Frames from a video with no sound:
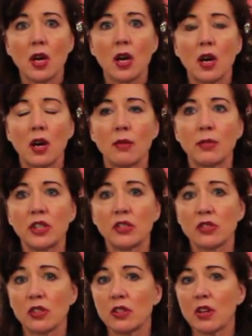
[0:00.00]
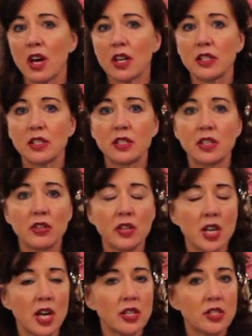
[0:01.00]
and there's a lot of
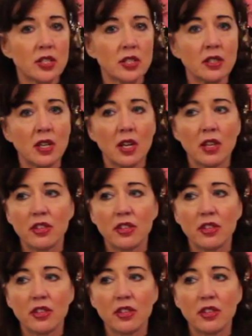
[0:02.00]
deterioration,